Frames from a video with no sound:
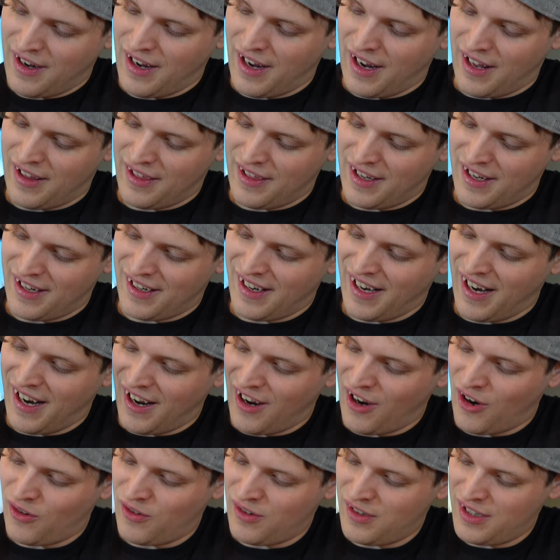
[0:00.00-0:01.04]
And then
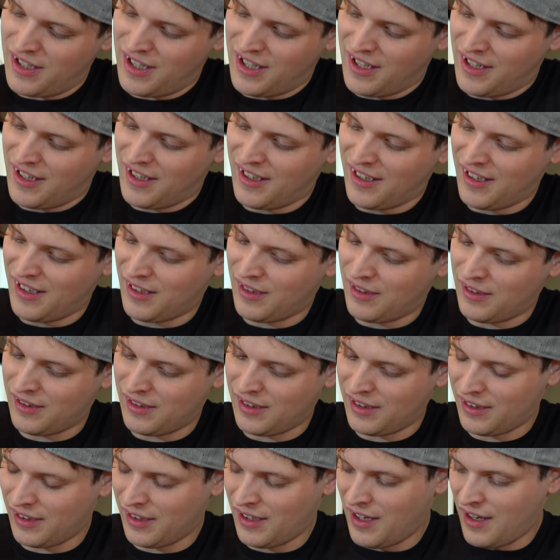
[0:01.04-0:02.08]
now,
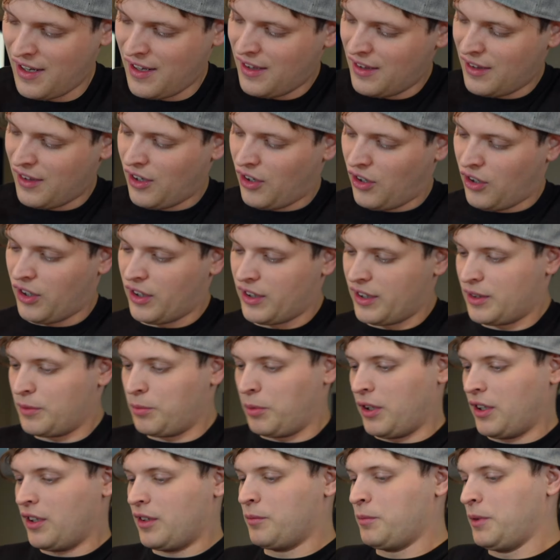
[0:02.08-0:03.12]
the hardest
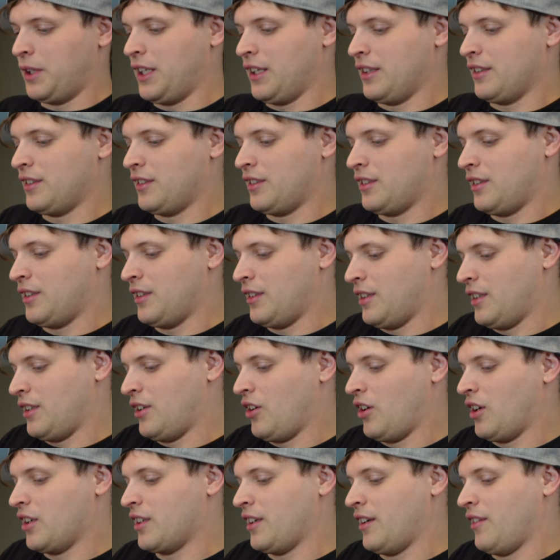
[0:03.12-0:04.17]
part, because the
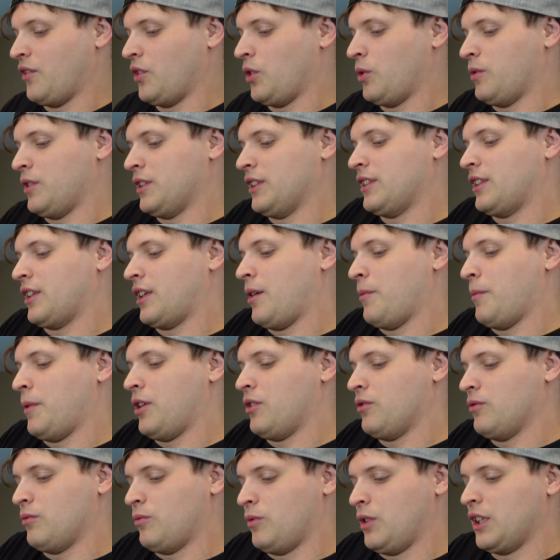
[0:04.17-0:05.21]
dock never wants to come
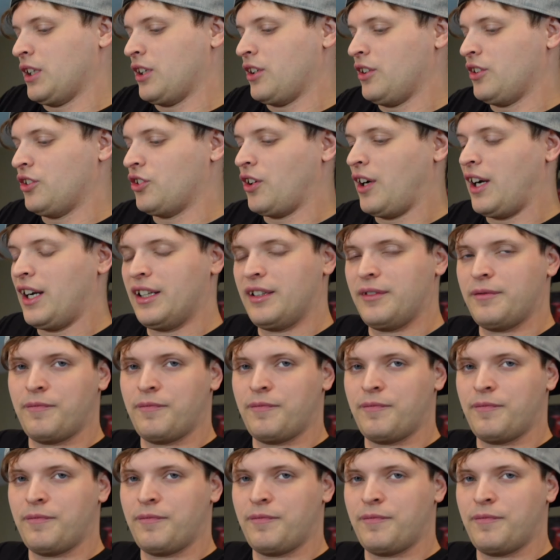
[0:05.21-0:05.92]
out in one good try.